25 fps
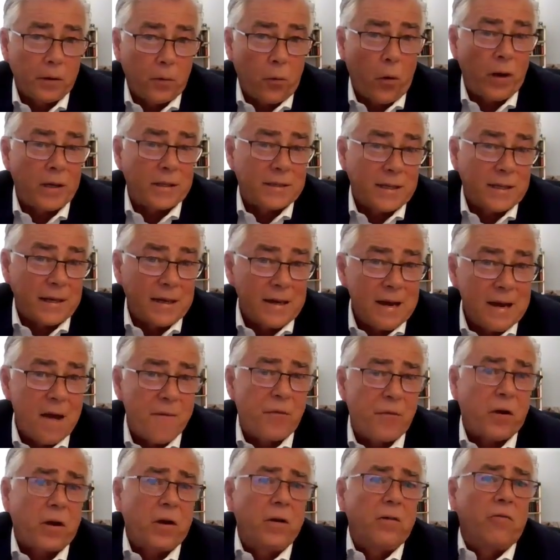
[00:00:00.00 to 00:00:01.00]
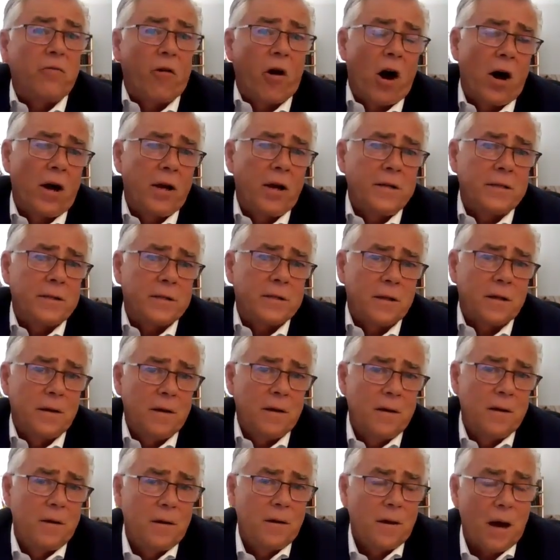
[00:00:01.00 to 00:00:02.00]
quite a significant rise
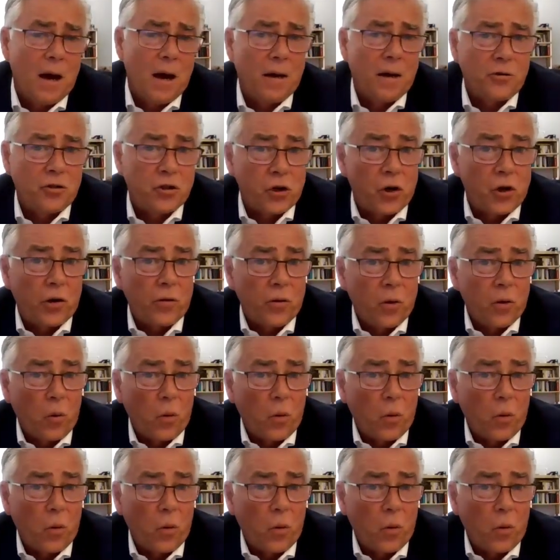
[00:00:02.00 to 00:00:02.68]
during